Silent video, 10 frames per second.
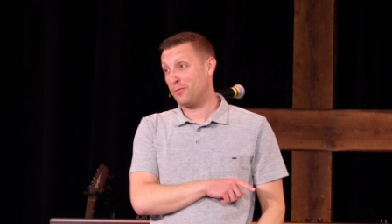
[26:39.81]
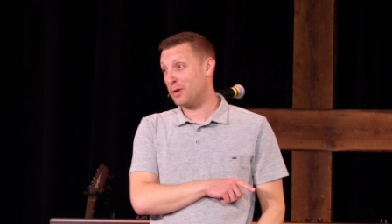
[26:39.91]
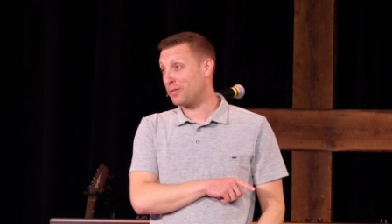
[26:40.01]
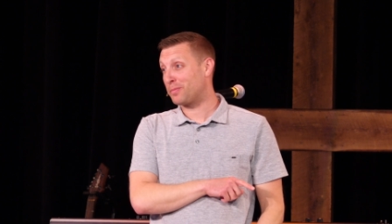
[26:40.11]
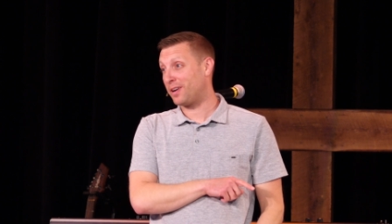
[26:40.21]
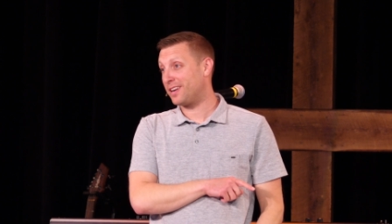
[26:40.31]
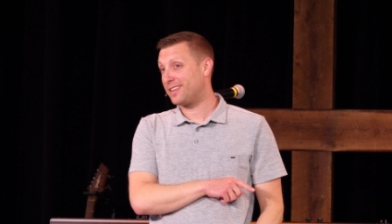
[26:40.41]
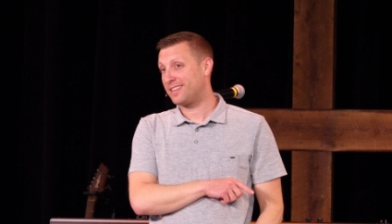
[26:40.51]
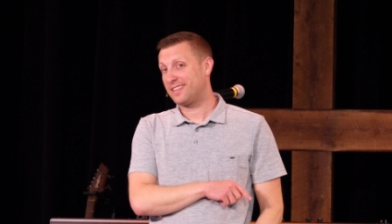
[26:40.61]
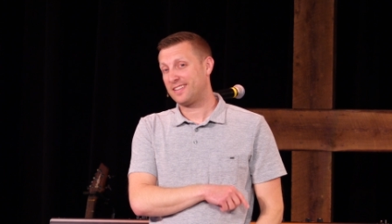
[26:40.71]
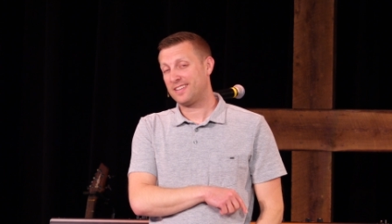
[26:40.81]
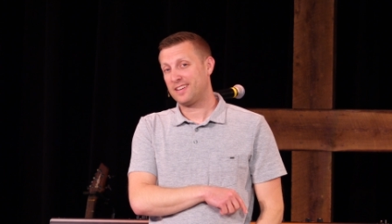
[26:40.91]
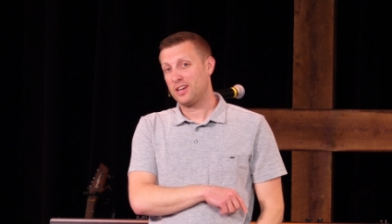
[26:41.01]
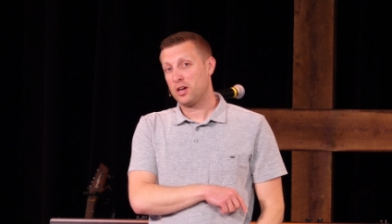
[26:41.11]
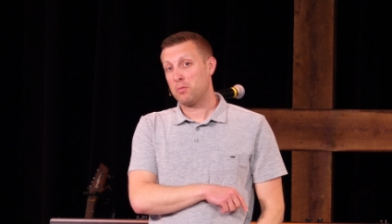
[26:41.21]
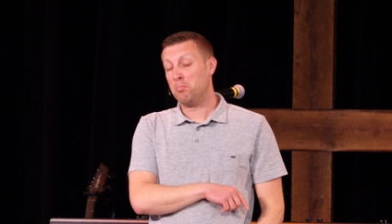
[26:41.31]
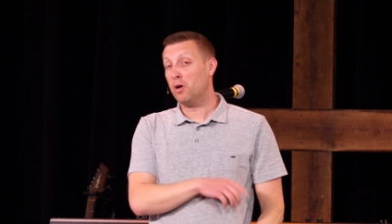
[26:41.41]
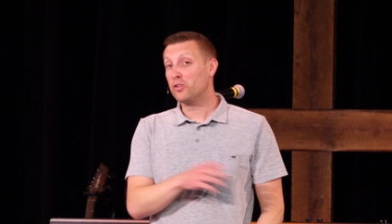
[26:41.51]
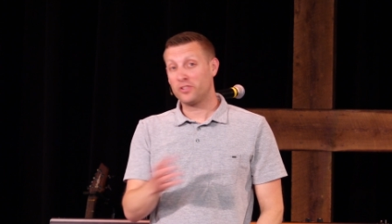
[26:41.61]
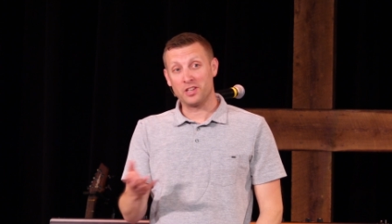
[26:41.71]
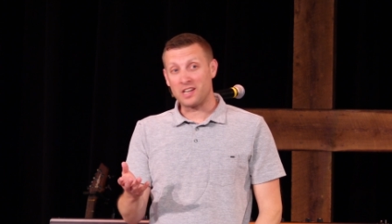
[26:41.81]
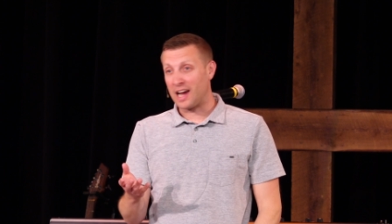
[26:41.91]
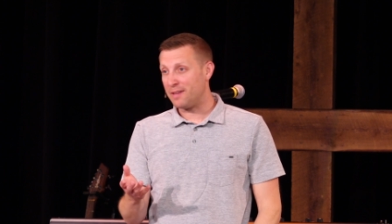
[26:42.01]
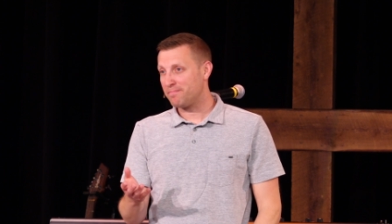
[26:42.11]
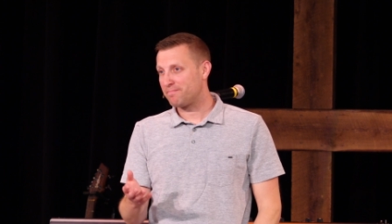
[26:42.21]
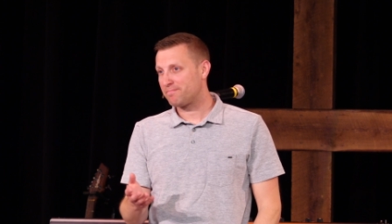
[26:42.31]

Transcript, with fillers: we respond. Most of the time,